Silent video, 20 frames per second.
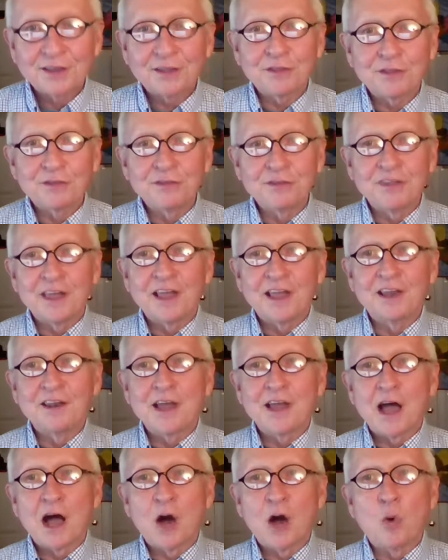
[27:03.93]
than
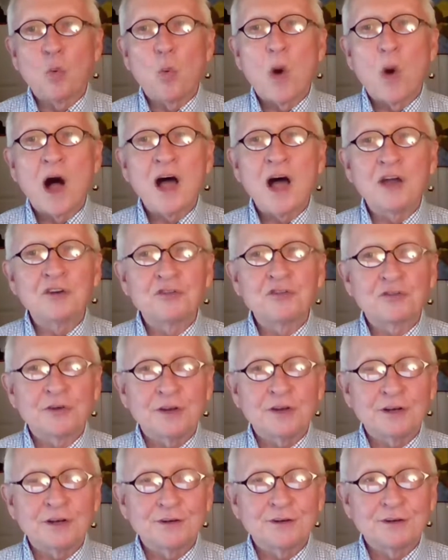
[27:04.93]
a
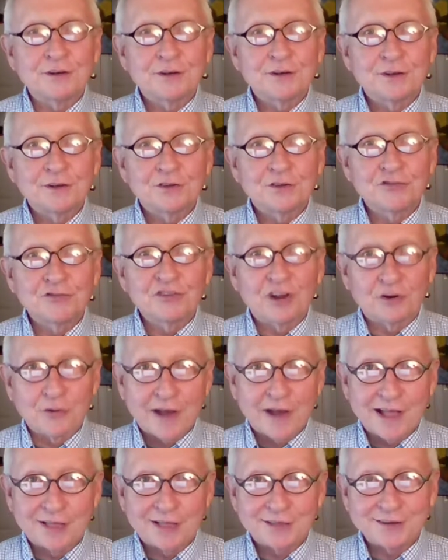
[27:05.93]
wandering
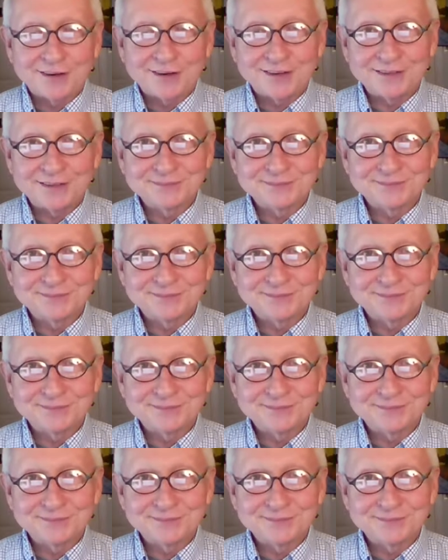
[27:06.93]
generality.